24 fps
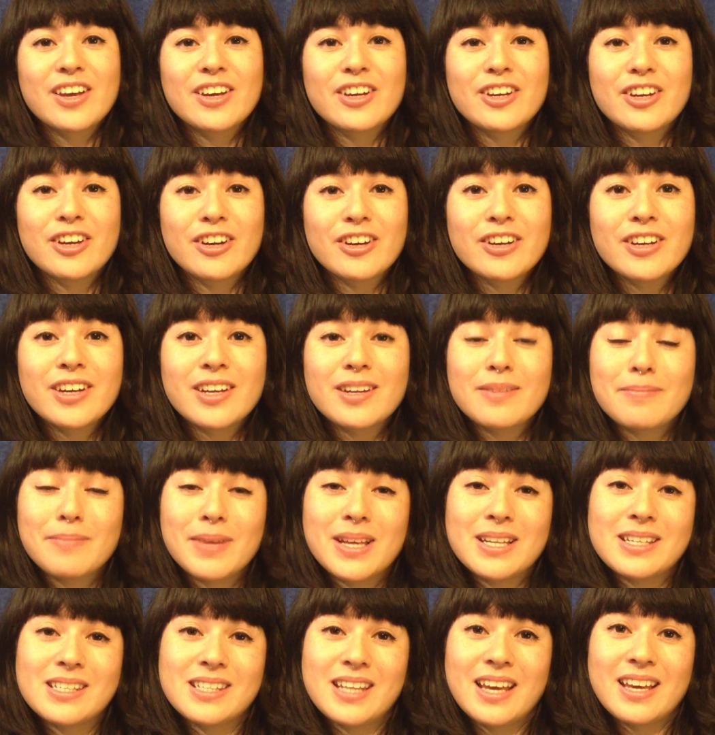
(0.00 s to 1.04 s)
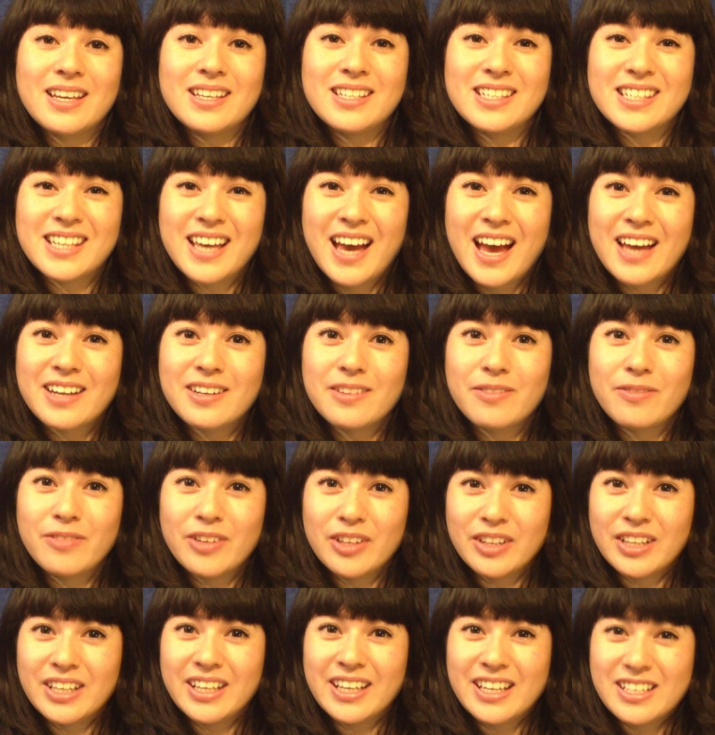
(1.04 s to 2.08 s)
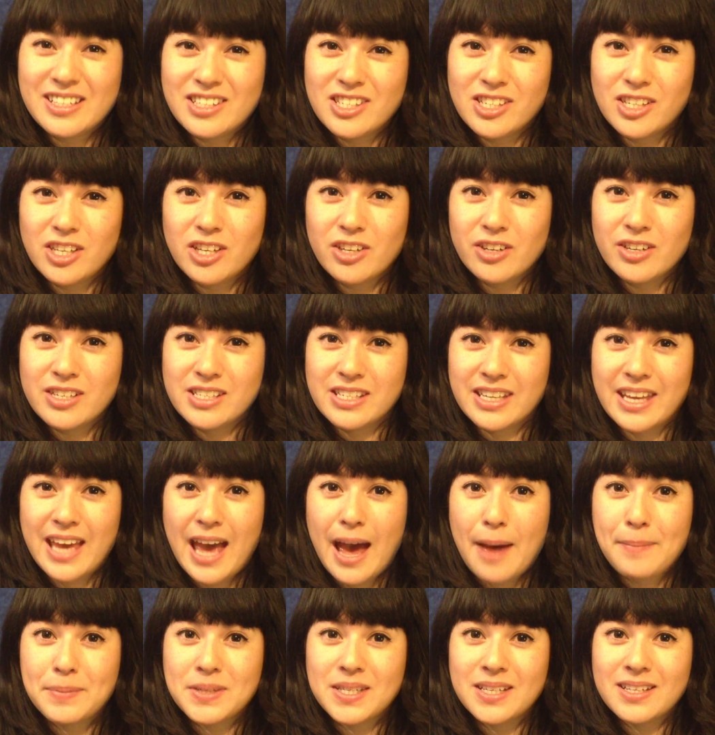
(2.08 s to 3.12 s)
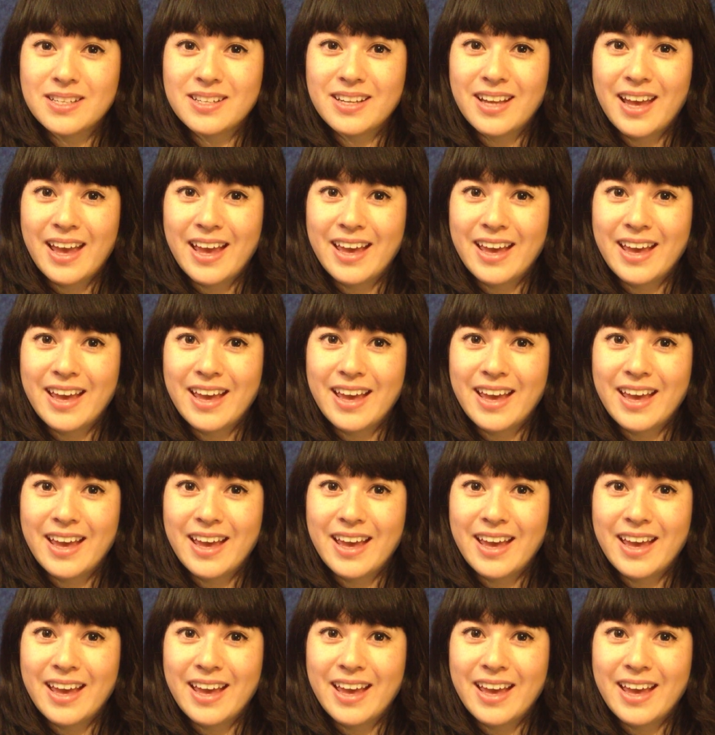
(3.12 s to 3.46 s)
Kirk admits that he's kind of feeling insecure as a captain,